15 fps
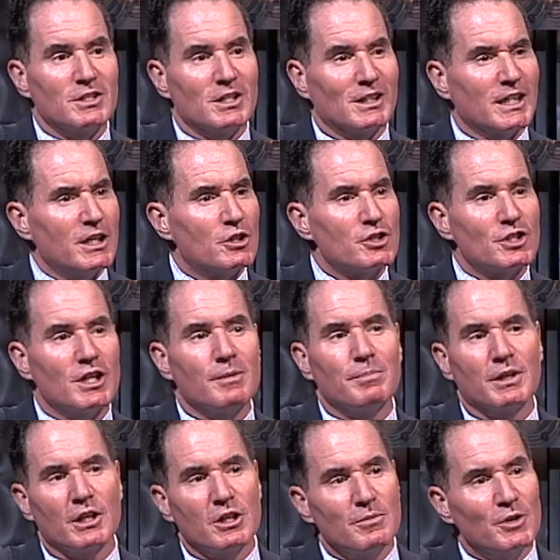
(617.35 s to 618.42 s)
in leadership
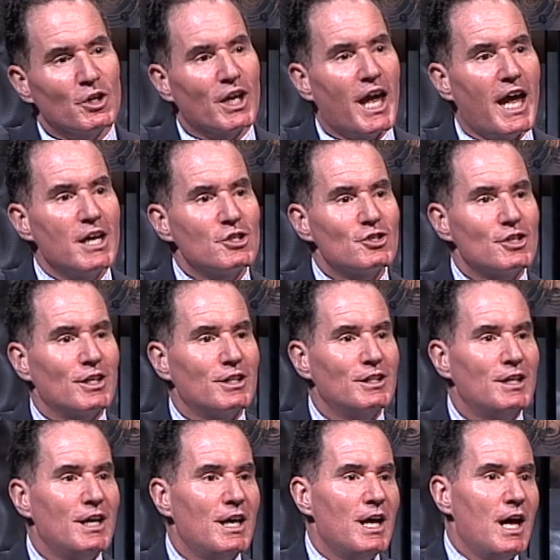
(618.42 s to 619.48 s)
and communication,
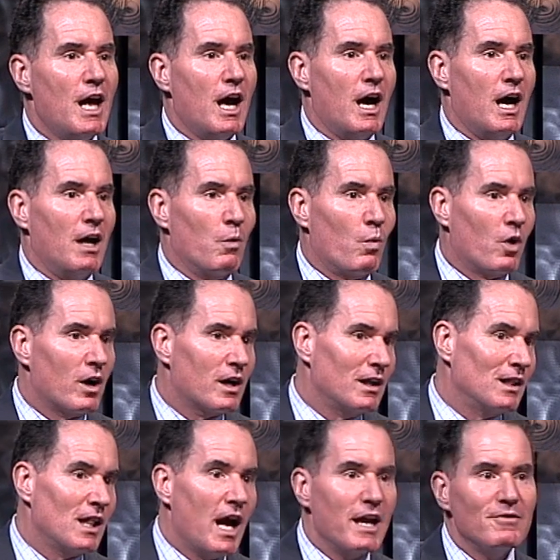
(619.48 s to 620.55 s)
uh, work and
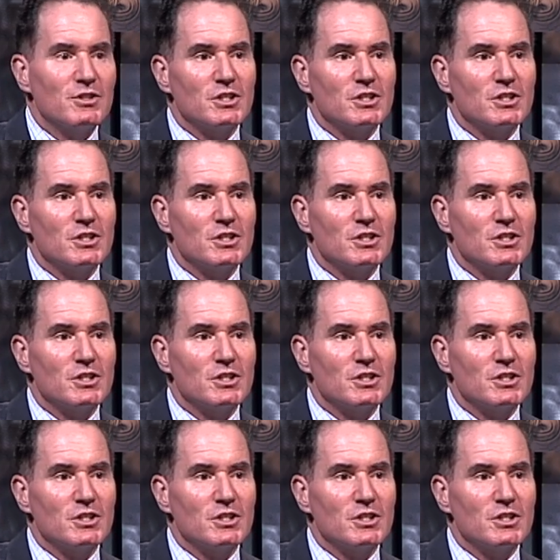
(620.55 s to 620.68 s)
life